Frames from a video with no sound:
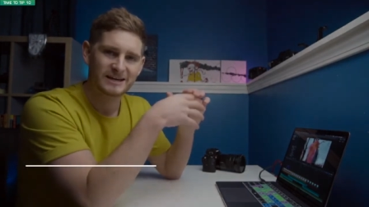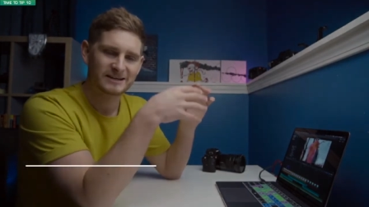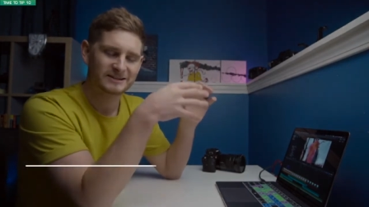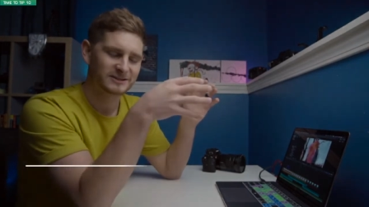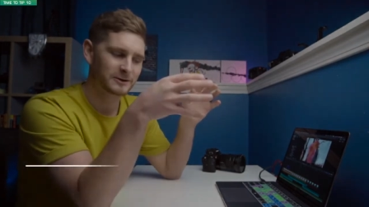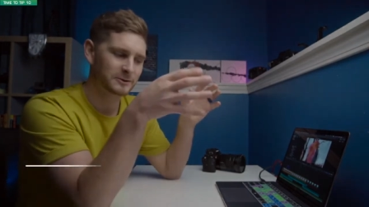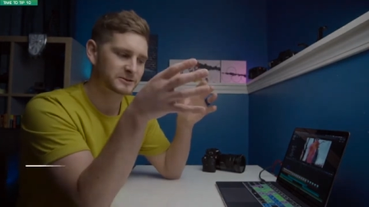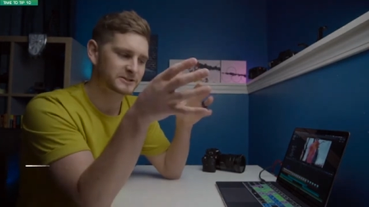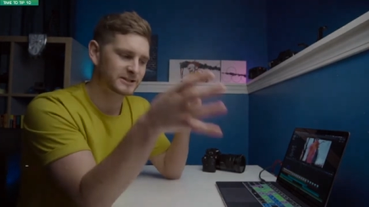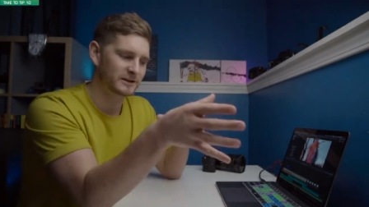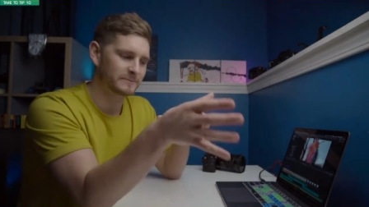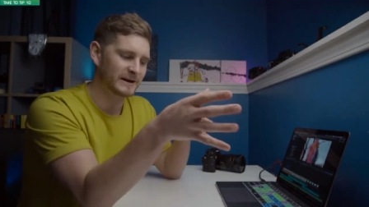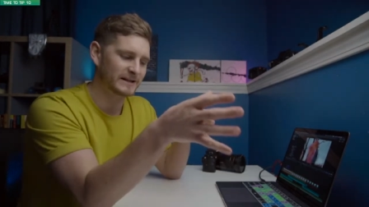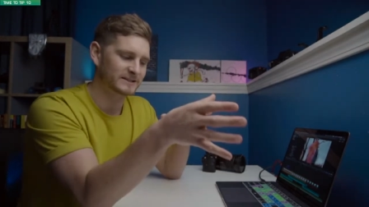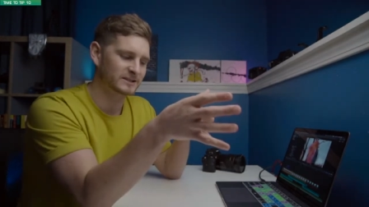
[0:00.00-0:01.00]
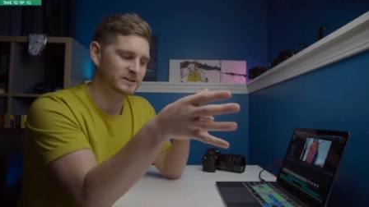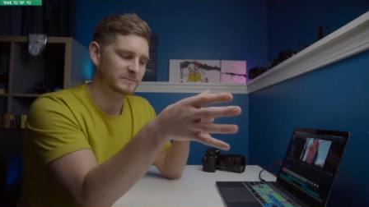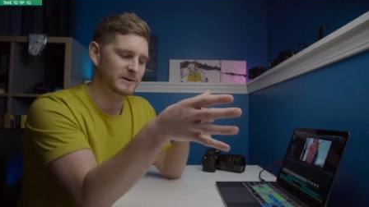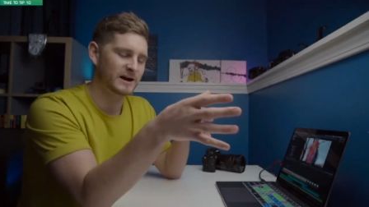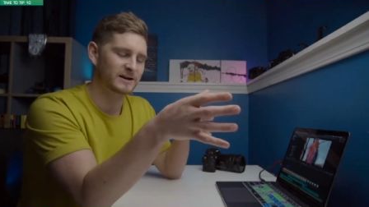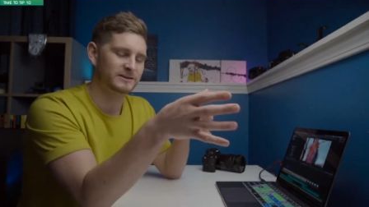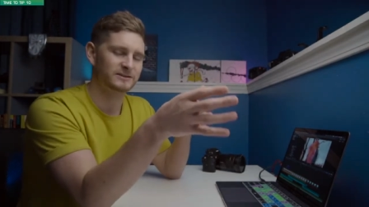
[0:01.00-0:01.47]
So those cinematic
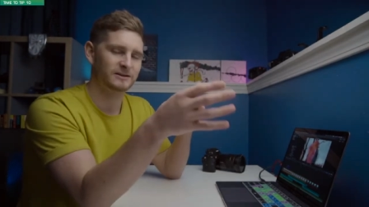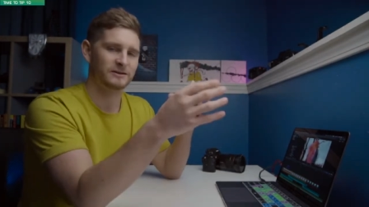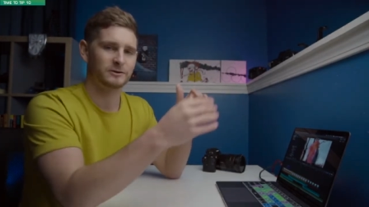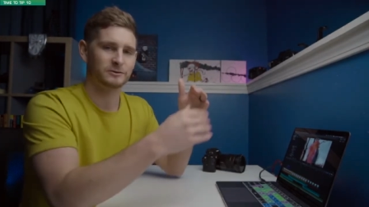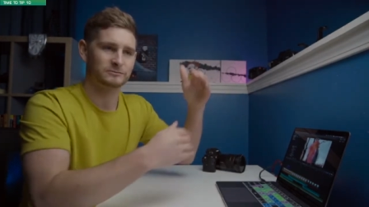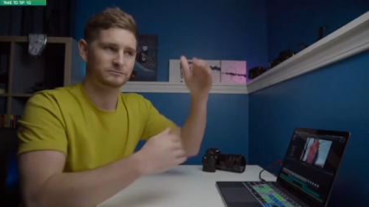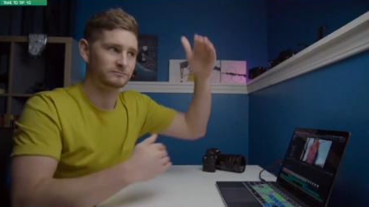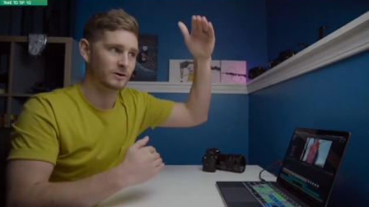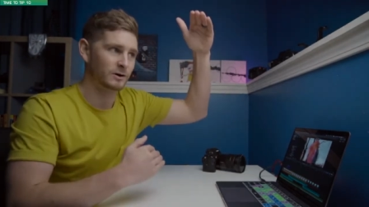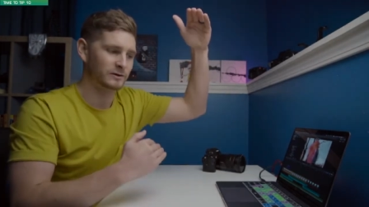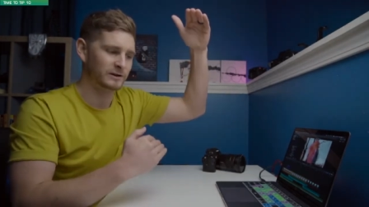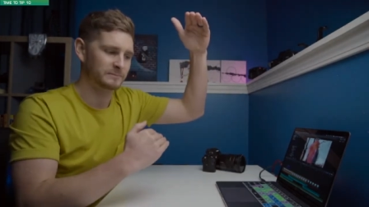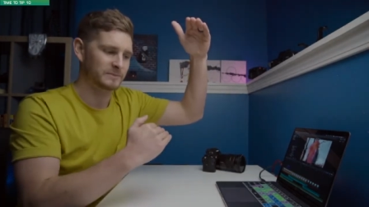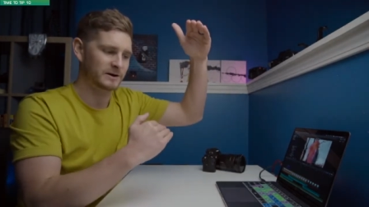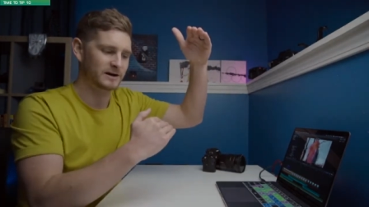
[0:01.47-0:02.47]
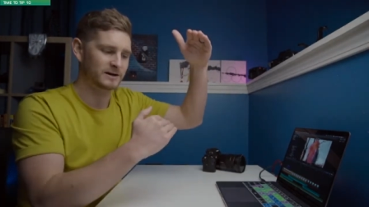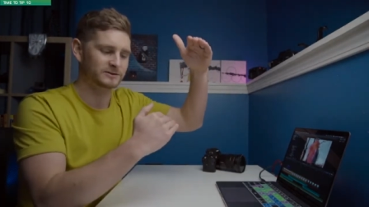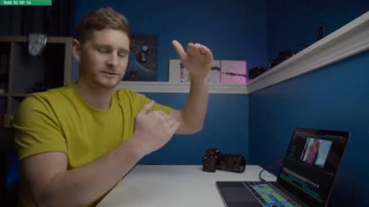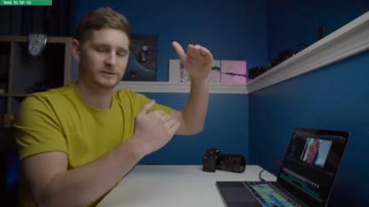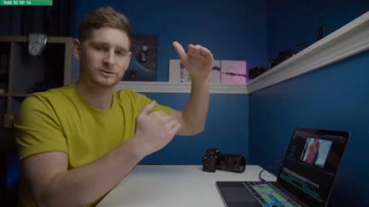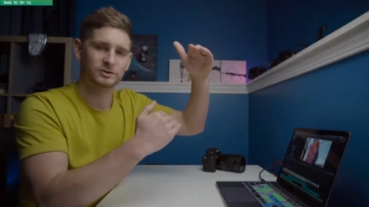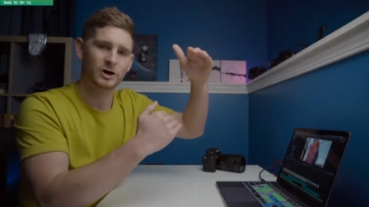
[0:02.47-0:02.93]
bars are those rolling bars
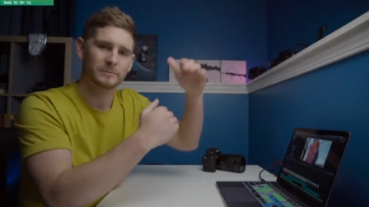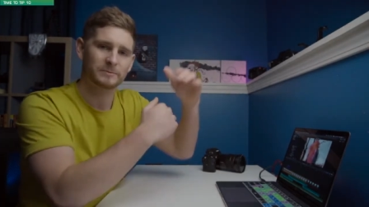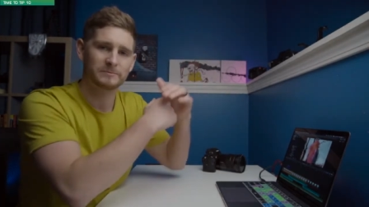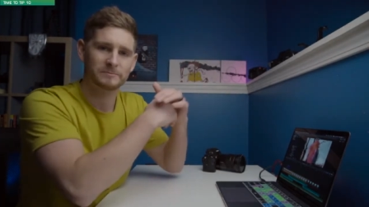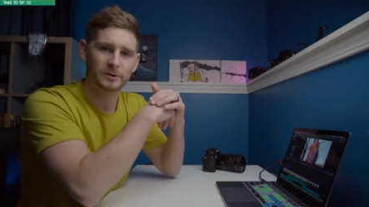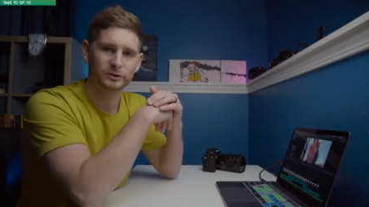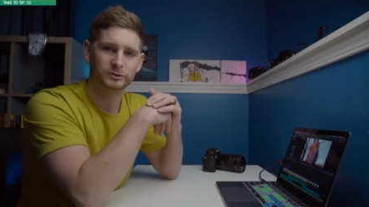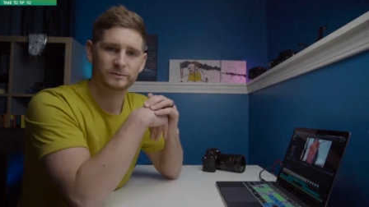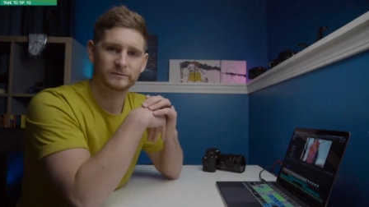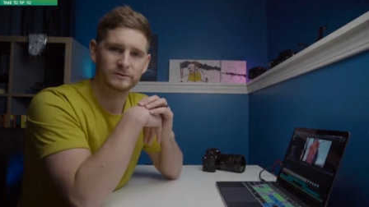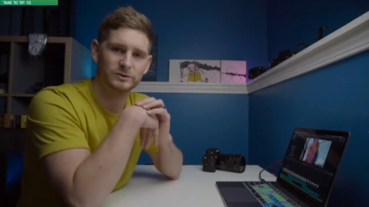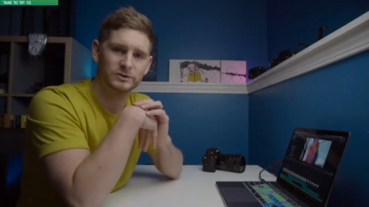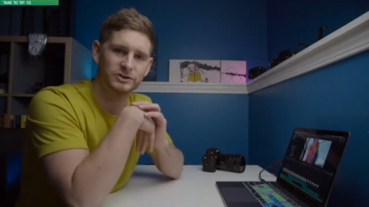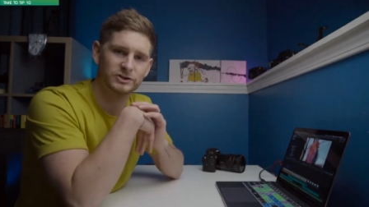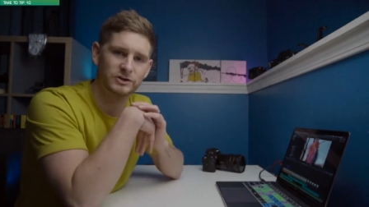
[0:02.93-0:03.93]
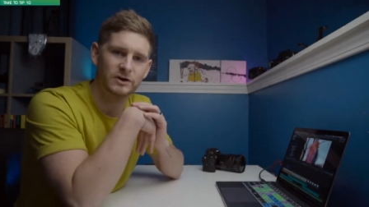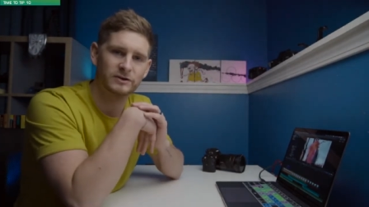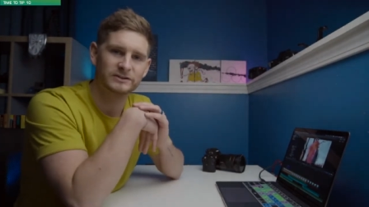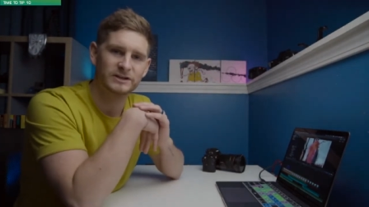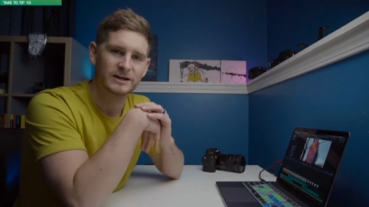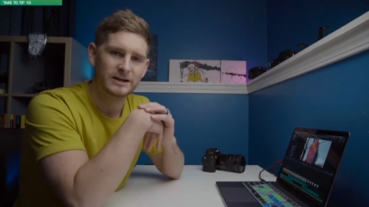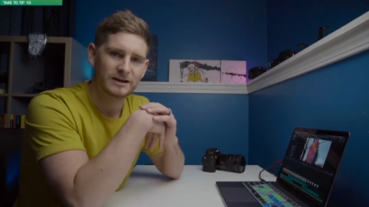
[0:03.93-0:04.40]
on the top and bottom of your
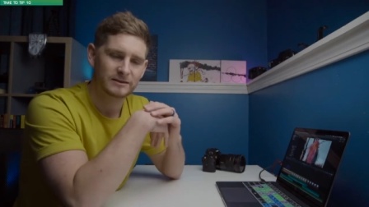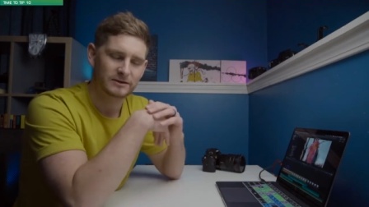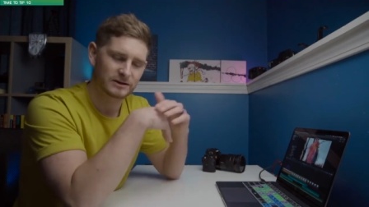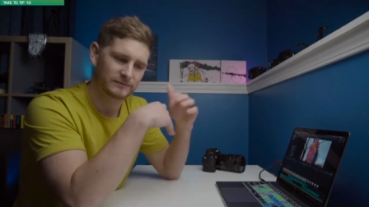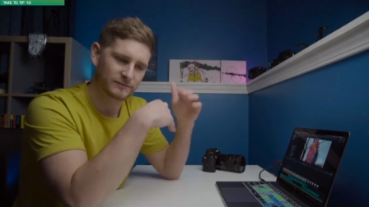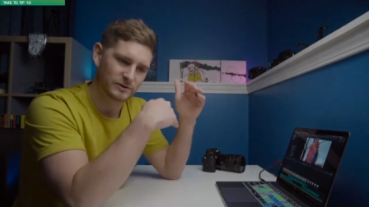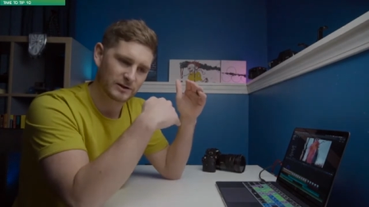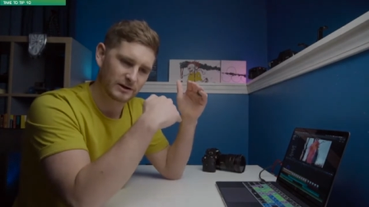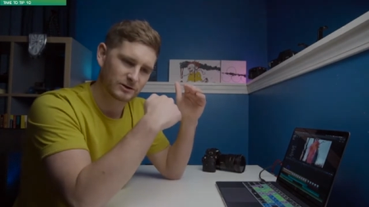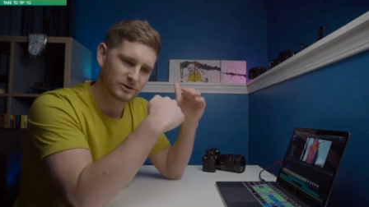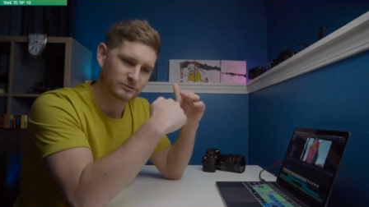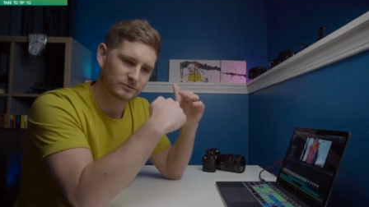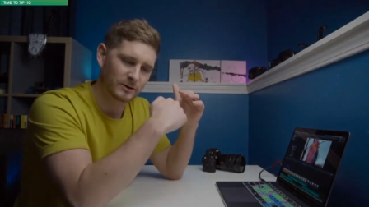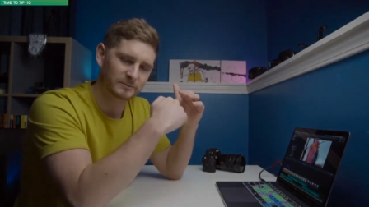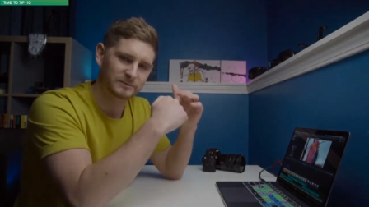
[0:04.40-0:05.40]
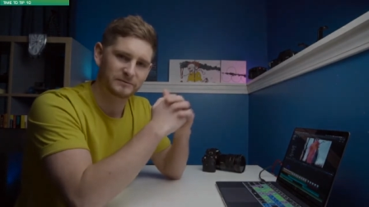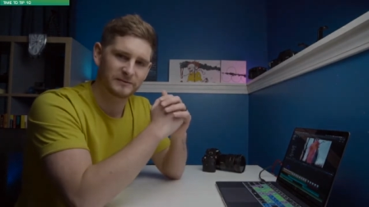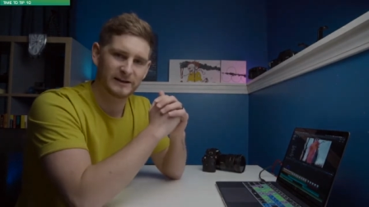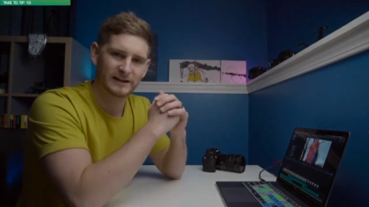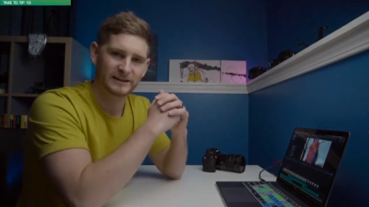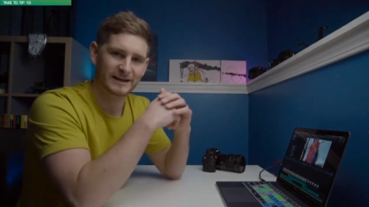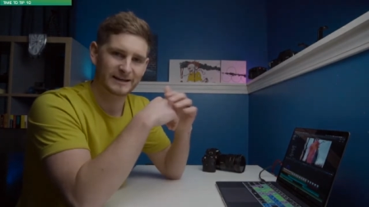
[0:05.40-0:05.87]
shot that give you that cropped
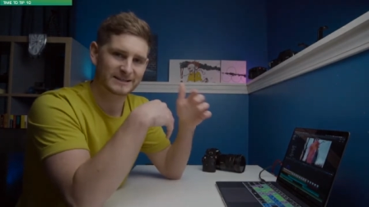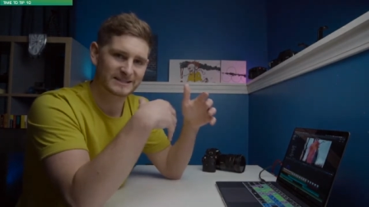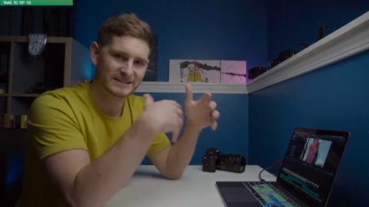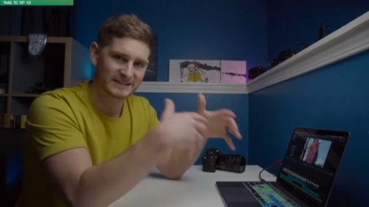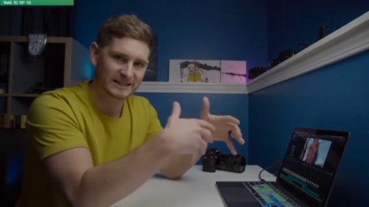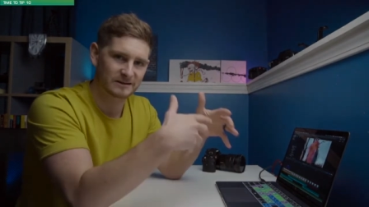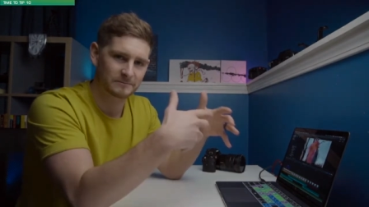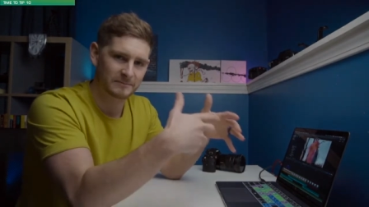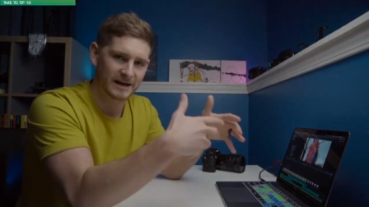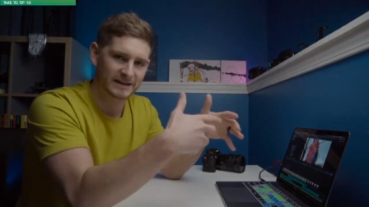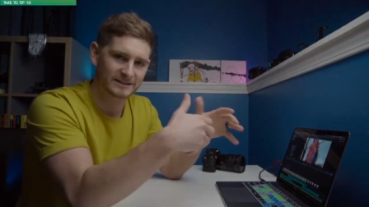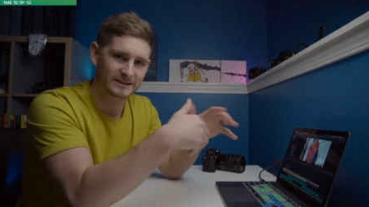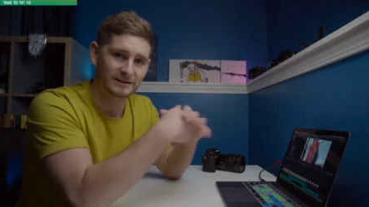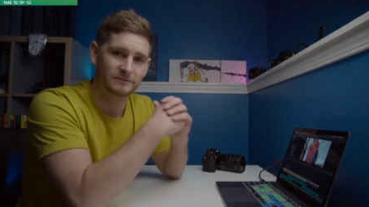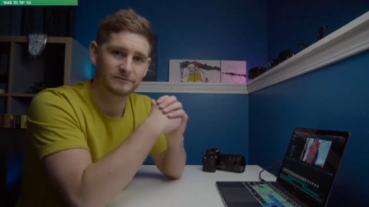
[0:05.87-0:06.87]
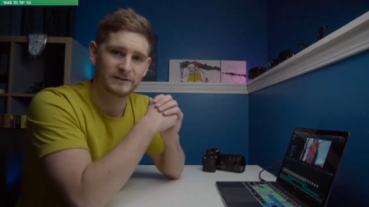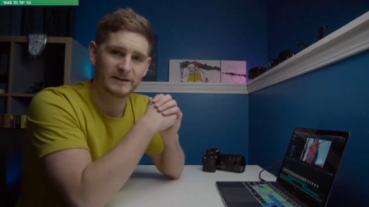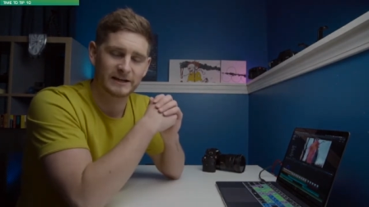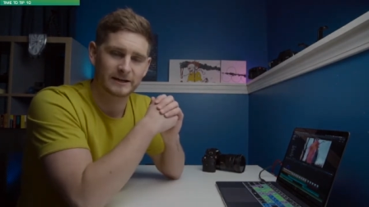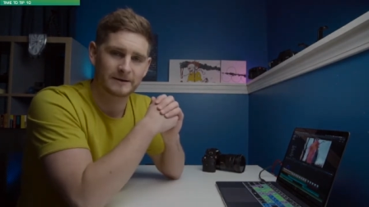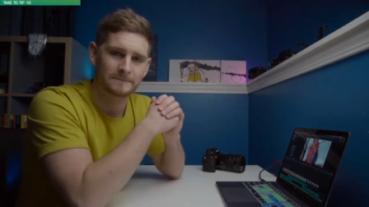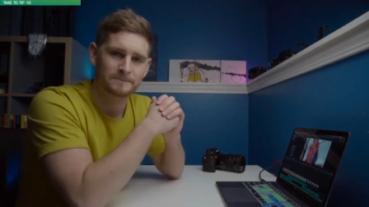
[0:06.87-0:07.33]
feeling, that cinematic
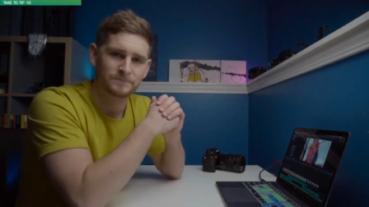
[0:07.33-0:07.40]
feeling.